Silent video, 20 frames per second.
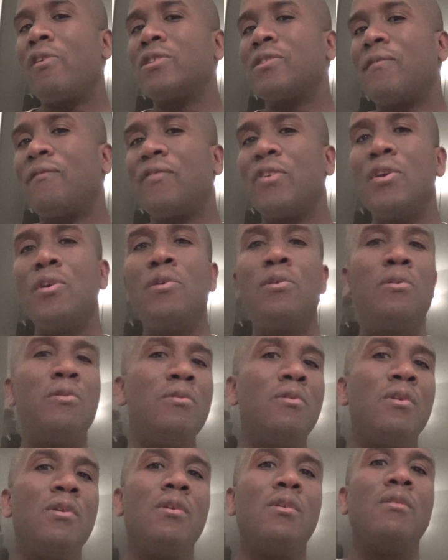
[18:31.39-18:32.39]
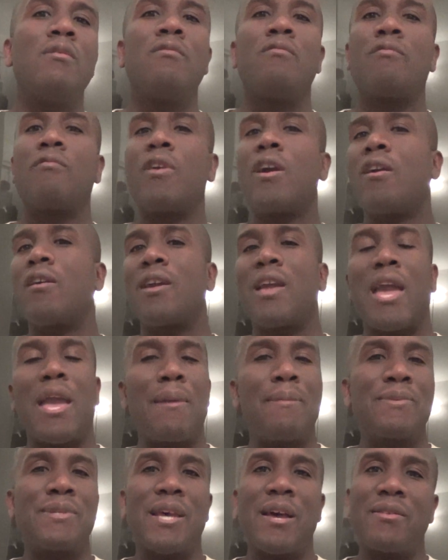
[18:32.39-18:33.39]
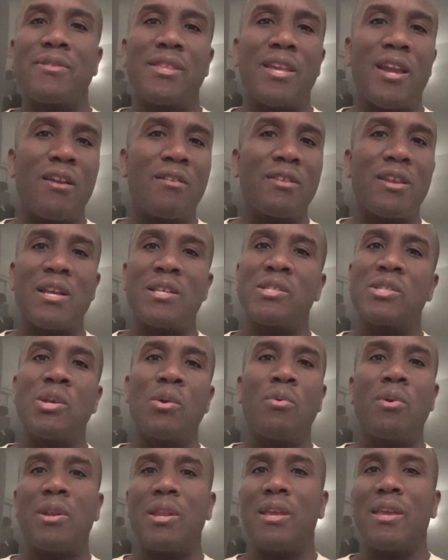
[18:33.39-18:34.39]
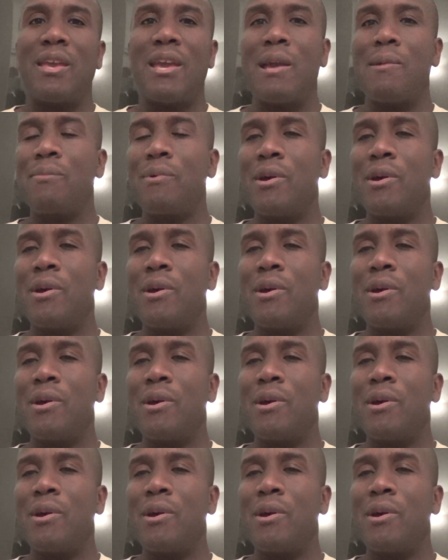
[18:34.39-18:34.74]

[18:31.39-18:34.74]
There's a few rare games out there that I still want to get,